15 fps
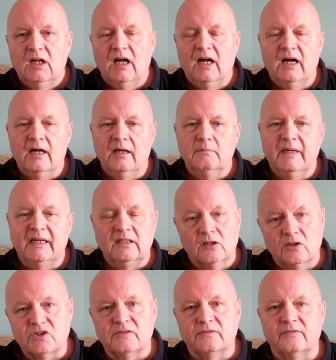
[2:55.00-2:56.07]
I made
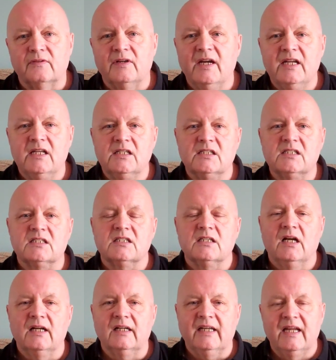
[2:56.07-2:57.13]
lots of friends.
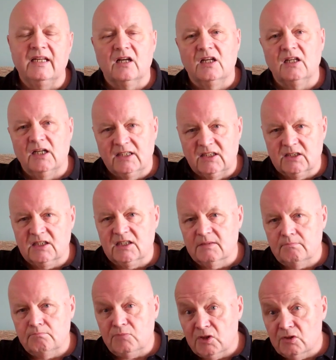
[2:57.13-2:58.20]
Again, I liked doing
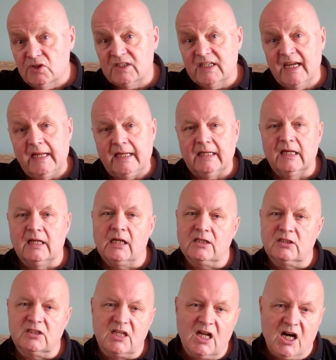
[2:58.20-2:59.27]
music, I liked
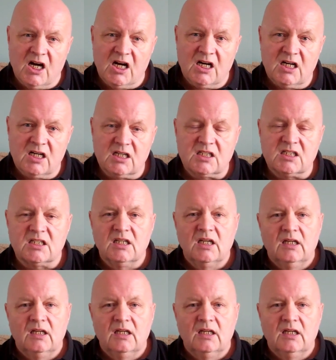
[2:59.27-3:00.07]
doing art.